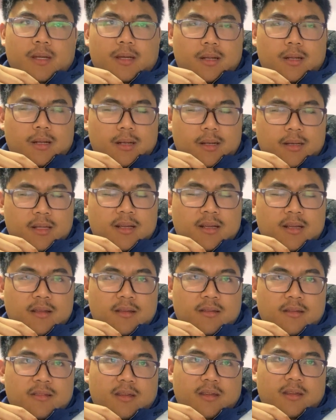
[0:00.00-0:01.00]

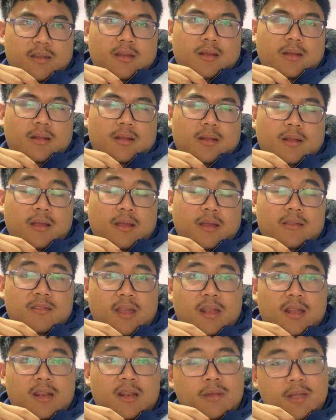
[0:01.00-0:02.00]
decrease in there is
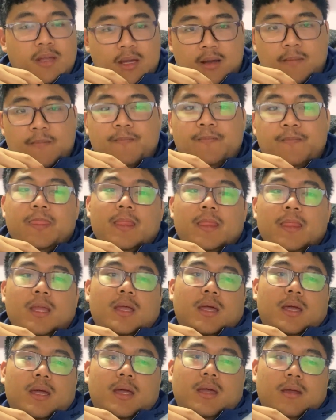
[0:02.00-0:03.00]
anemia.
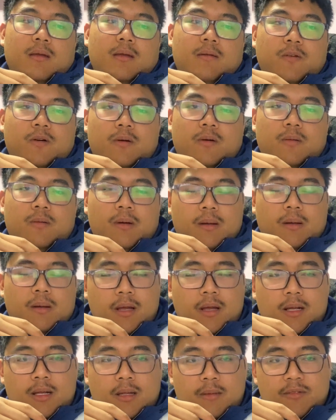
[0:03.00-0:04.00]
And for
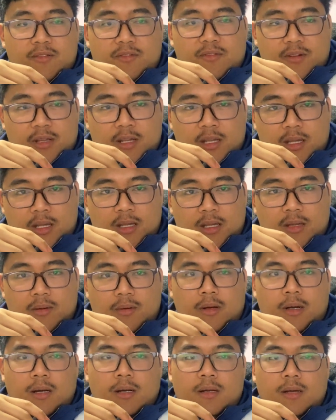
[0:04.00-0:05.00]
blood chemistry,
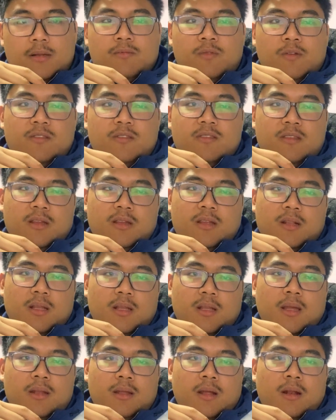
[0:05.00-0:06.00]
we seen
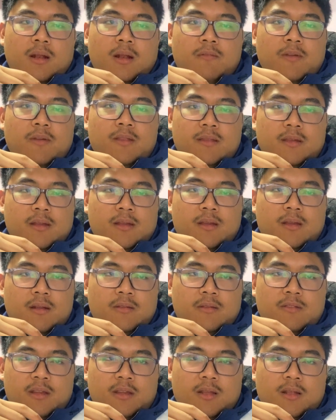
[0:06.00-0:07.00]
an elevated
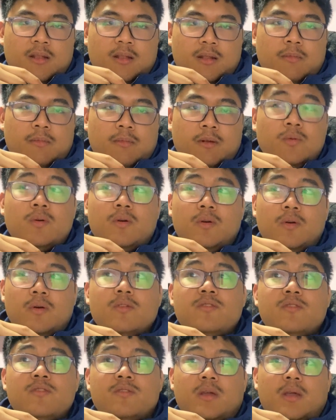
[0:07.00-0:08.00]
increase in
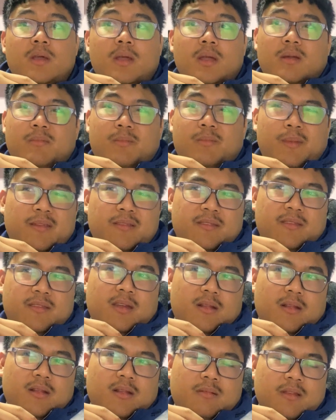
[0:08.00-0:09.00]
glucose, means
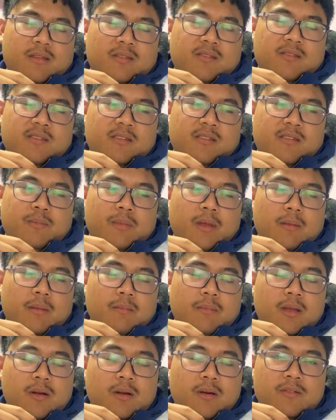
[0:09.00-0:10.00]
that this is
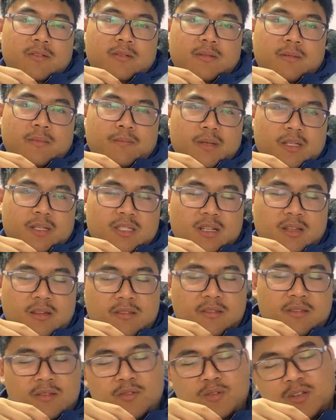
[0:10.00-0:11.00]
because patient is
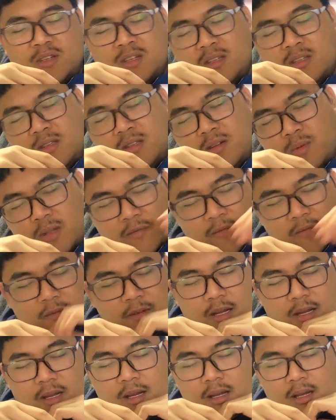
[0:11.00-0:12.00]
associated with
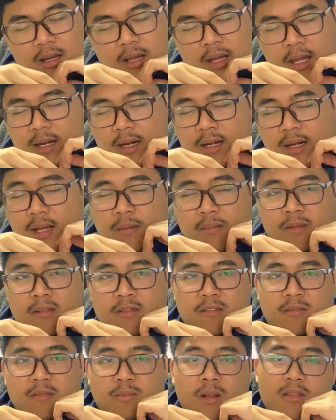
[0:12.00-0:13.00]
had
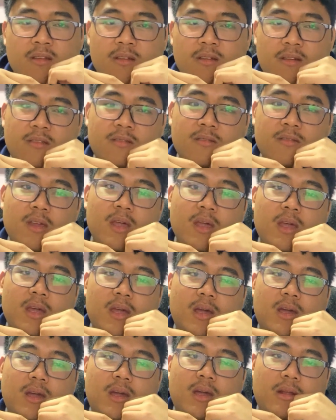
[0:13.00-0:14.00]
diabetes mellitus.
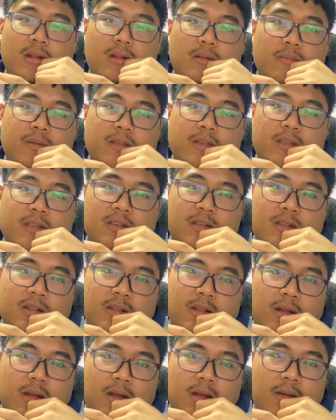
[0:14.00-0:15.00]
And
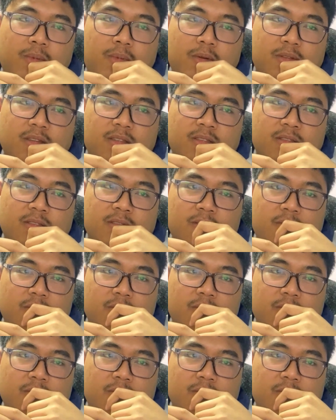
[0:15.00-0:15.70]
patient potassium